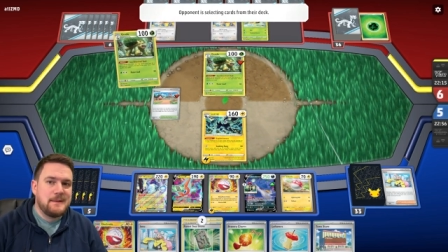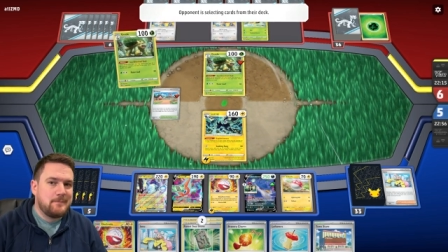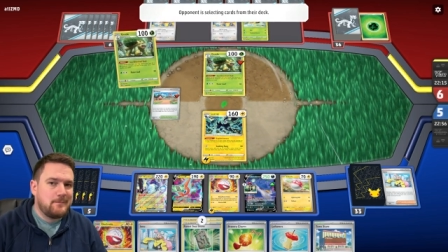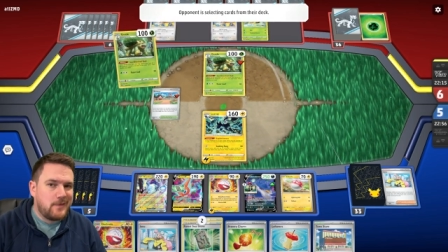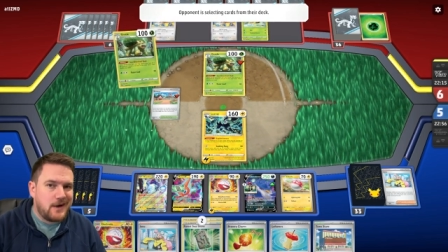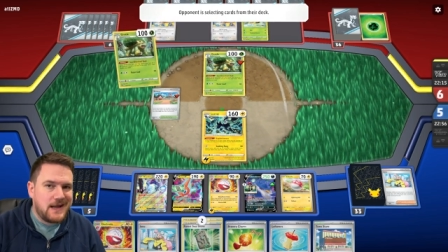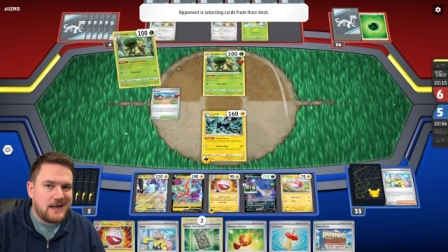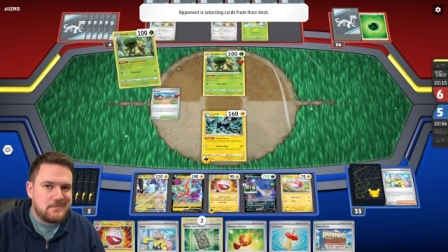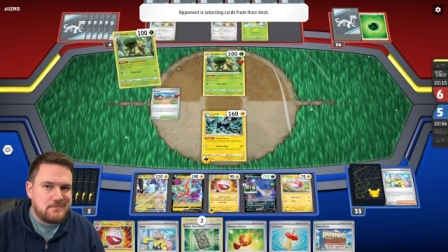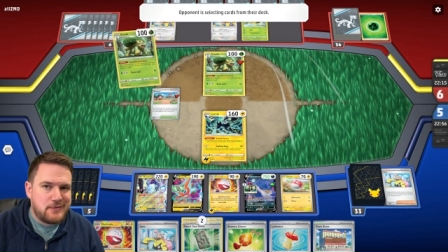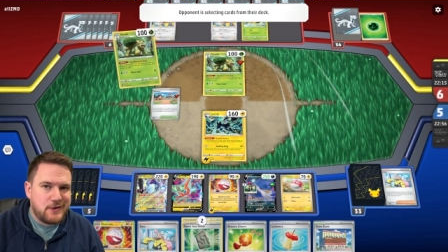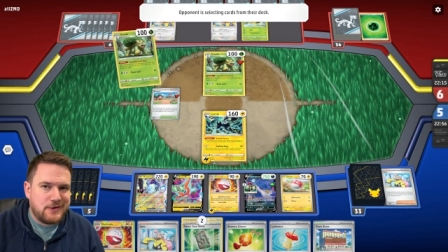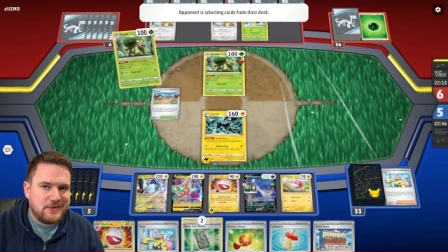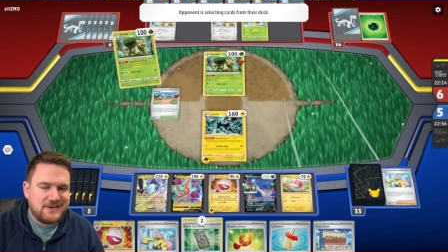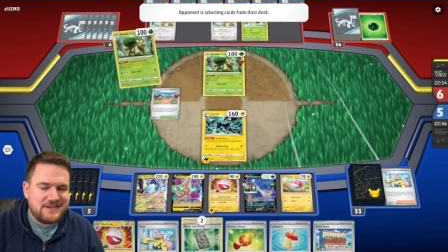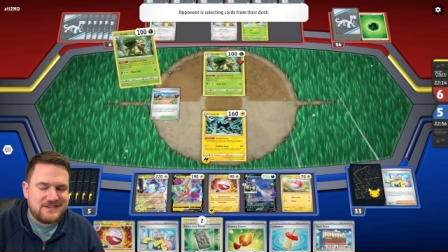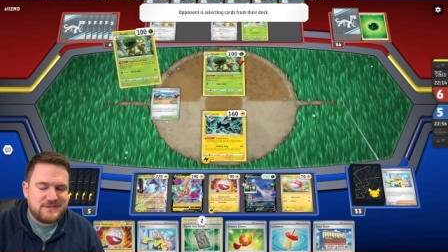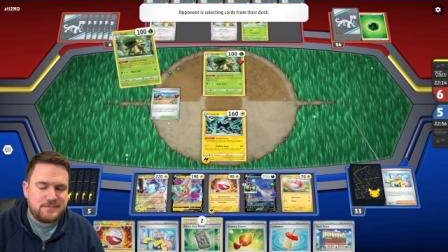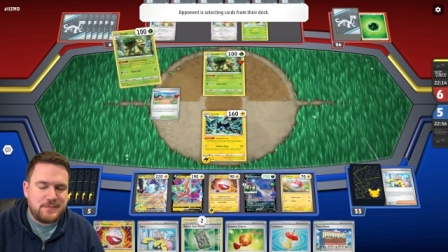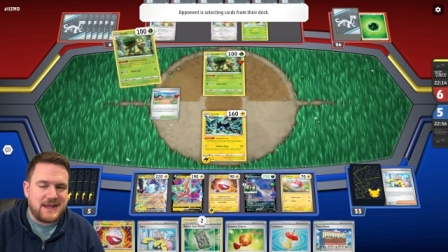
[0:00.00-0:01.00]
my
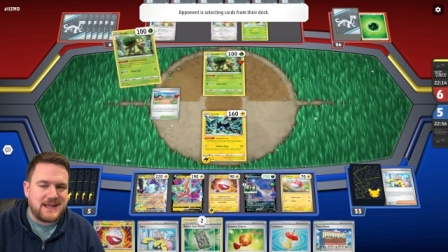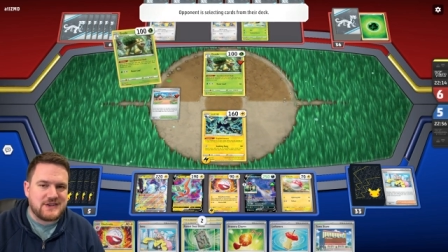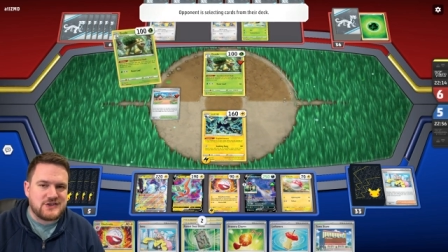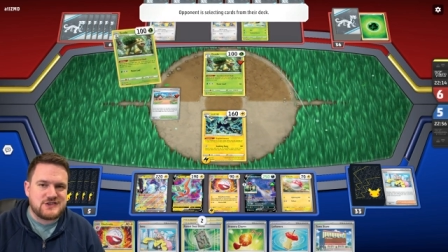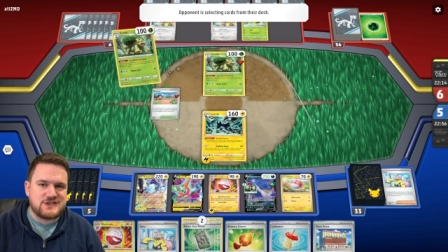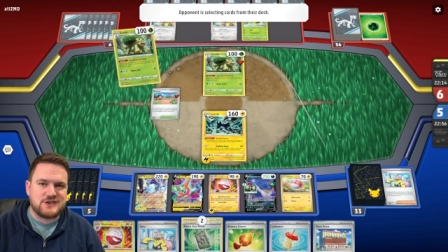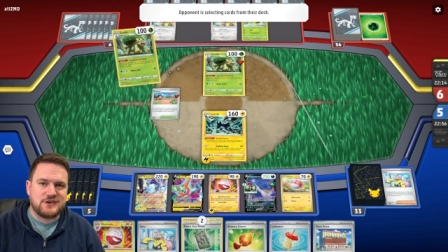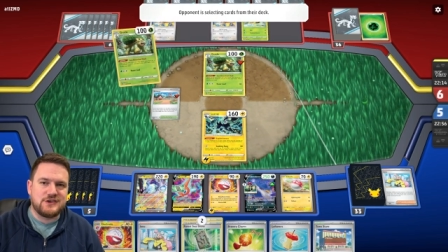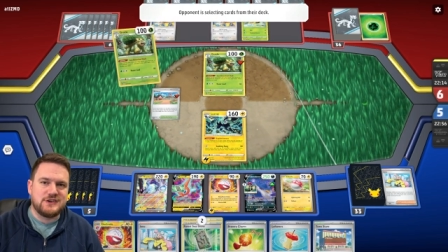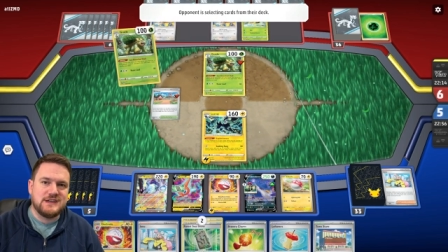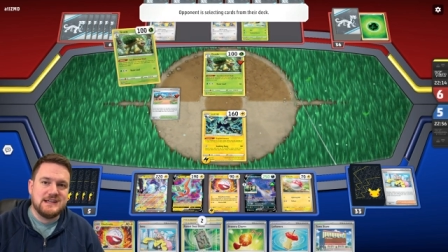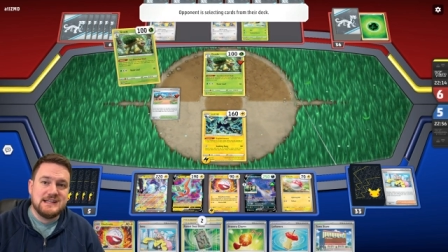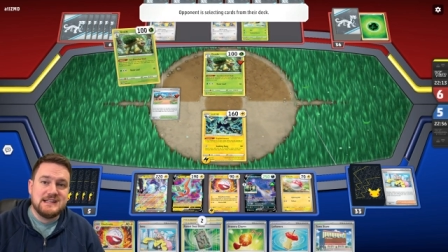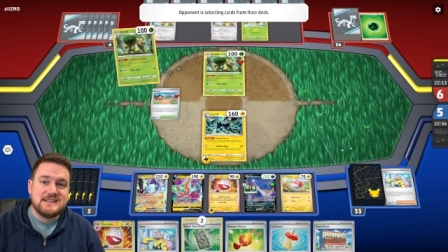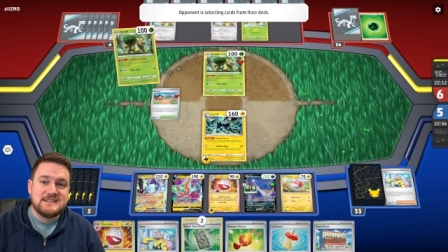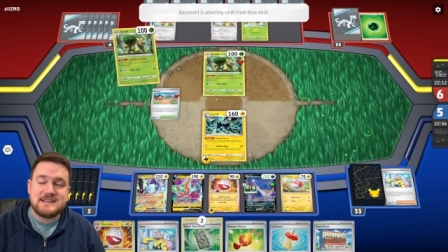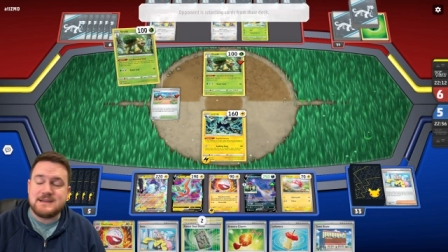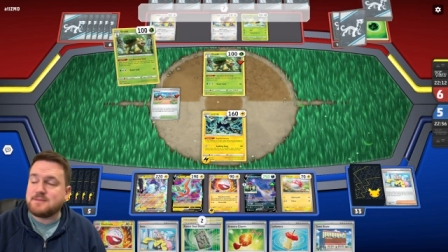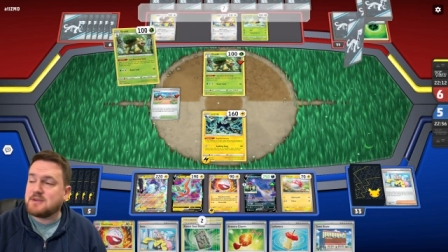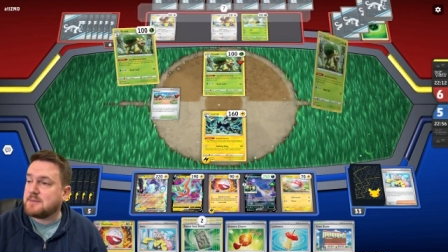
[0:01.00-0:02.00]
opponent's bench. So
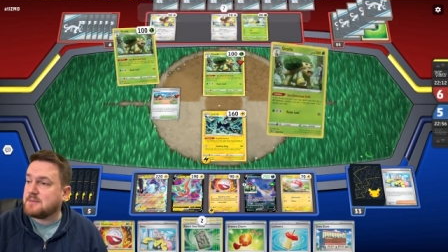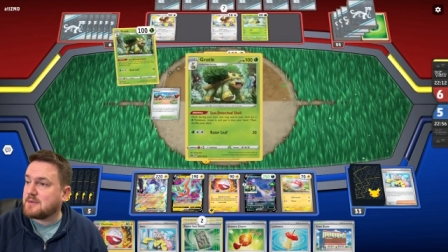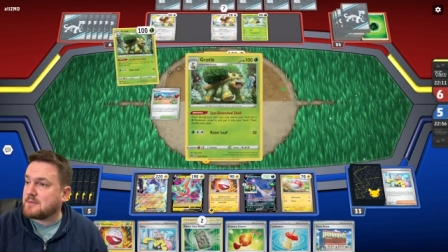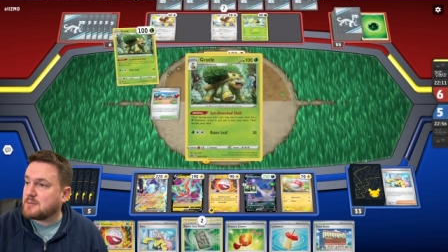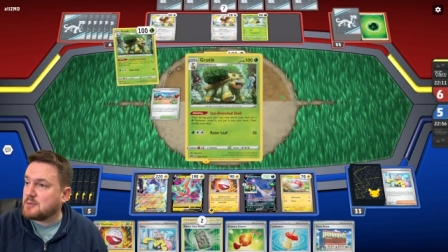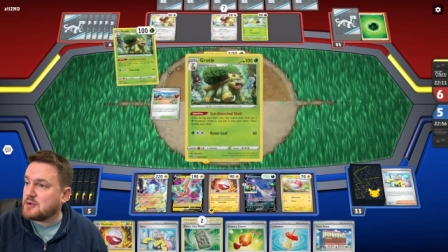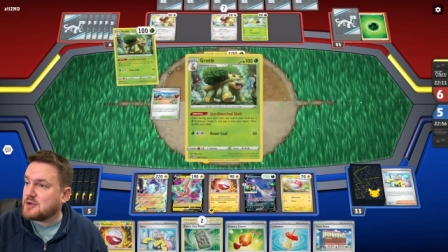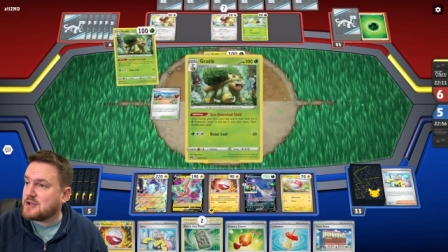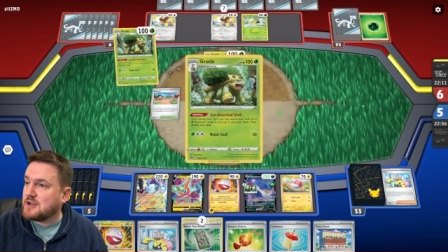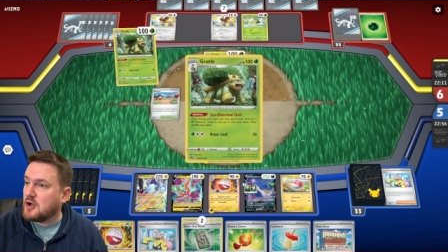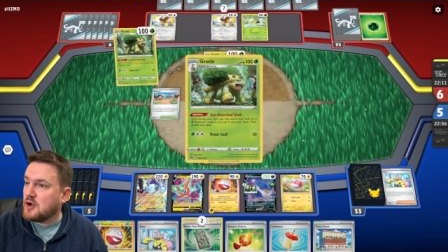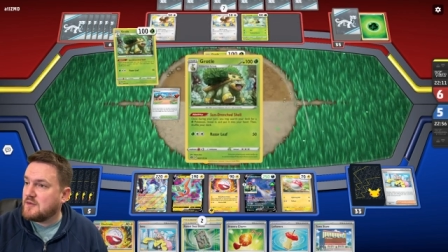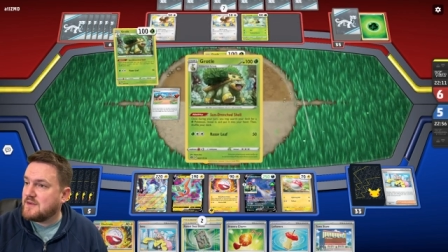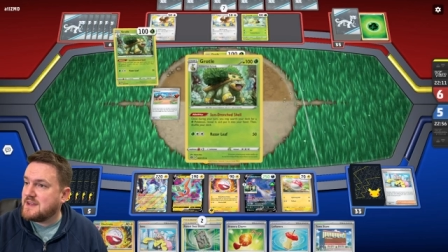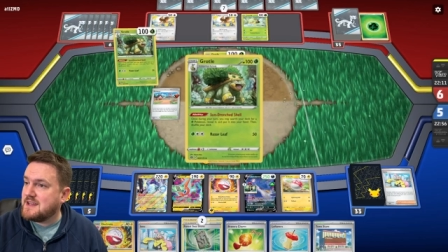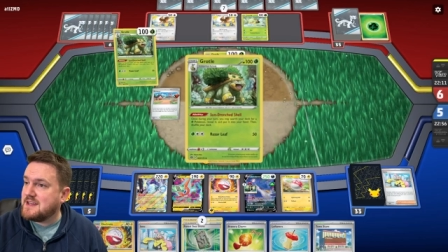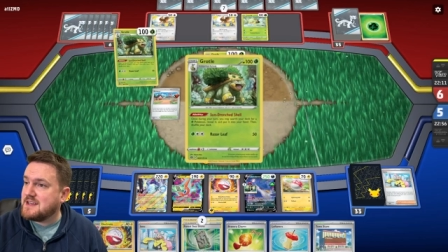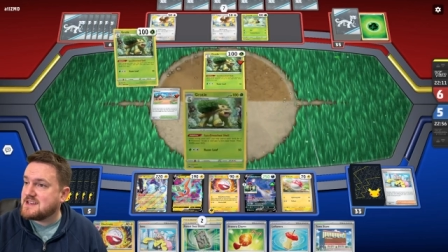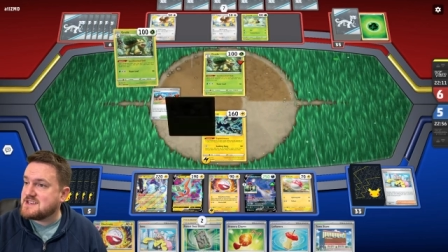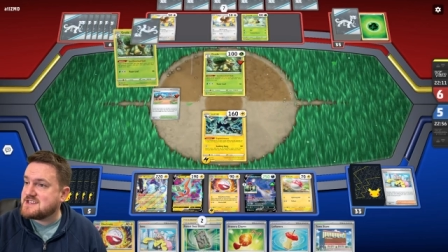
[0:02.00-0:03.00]
sometimes I'm looking over
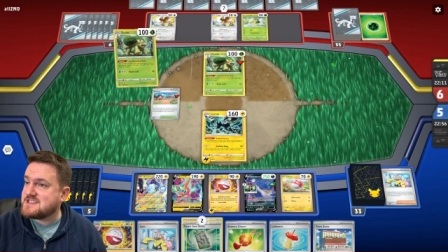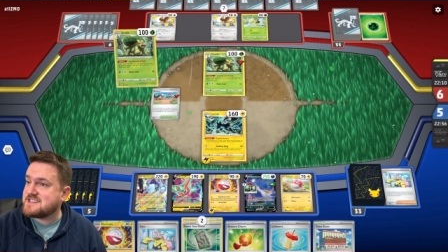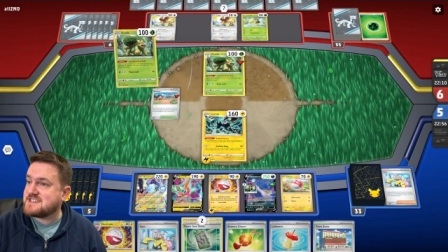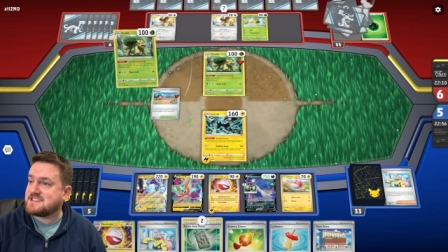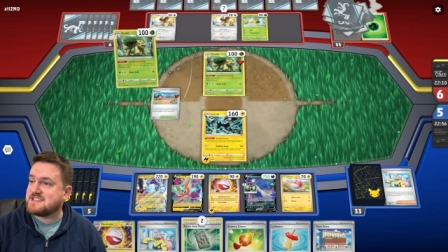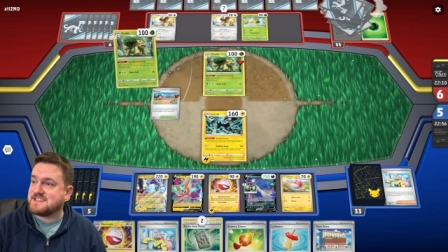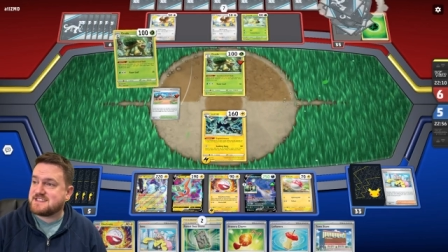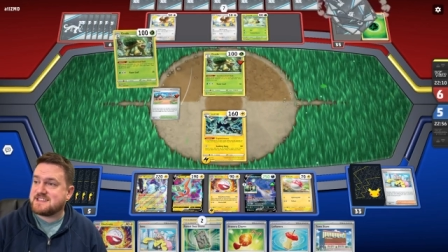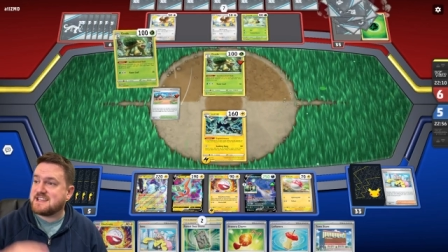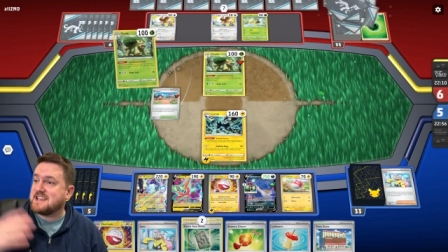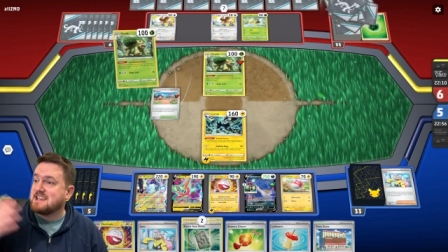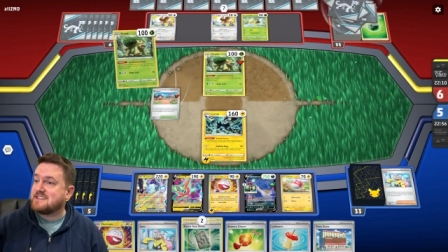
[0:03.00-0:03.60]
here just to see